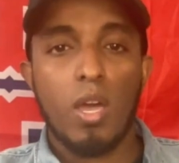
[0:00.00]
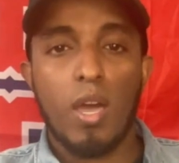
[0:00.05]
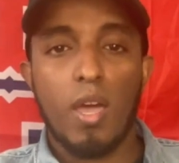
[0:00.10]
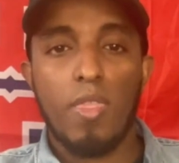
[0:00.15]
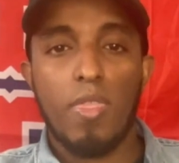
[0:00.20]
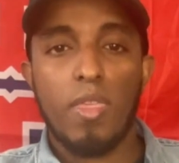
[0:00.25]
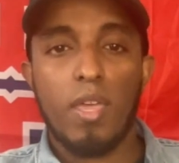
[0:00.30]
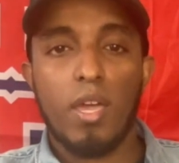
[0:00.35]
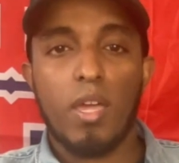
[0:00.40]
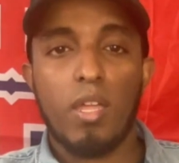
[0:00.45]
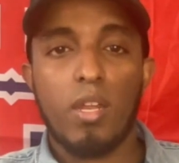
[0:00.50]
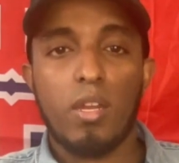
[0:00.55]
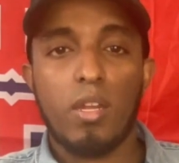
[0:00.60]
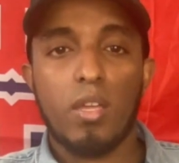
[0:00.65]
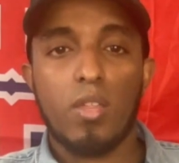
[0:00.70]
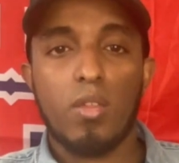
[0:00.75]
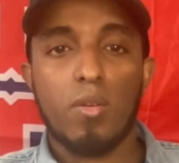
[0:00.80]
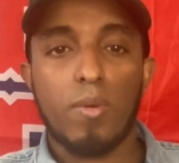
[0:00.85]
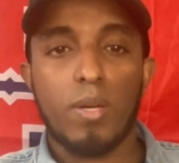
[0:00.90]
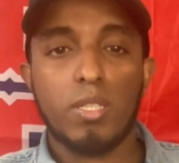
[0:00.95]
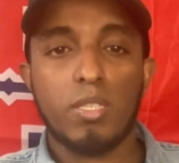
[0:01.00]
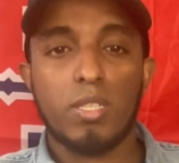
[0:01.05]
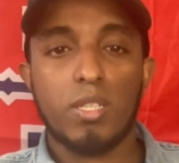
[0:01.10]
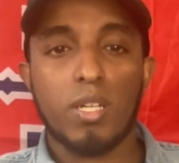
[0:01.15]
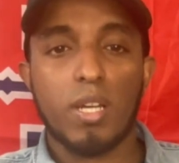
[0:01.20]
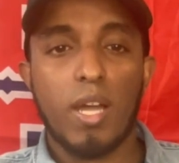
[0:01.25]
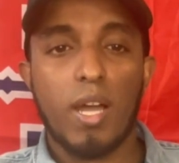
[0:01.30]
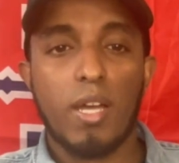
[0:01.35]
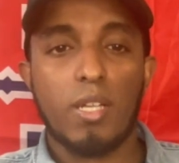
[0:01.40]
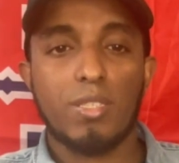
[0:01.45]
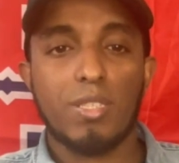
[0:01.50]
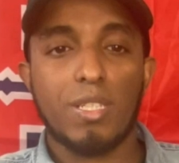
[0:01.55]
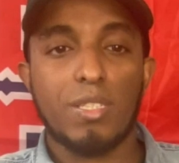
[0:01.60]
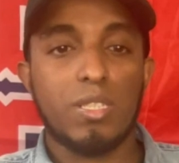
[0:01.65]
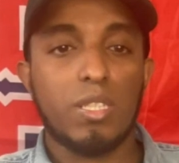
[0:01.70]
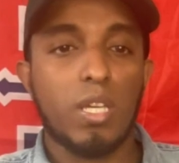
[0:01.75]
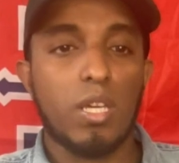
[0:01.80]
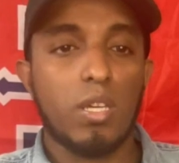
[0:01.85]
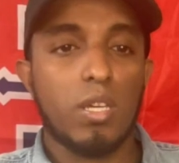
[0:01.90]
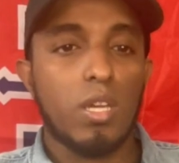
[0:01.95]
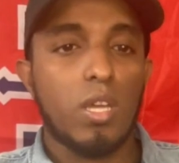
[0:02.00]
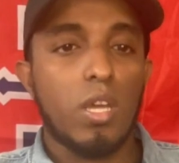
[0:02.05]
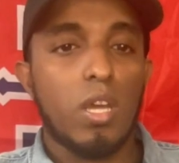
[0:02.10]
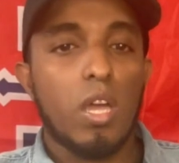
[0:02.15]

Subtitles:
And then the rest of the guys, that's it.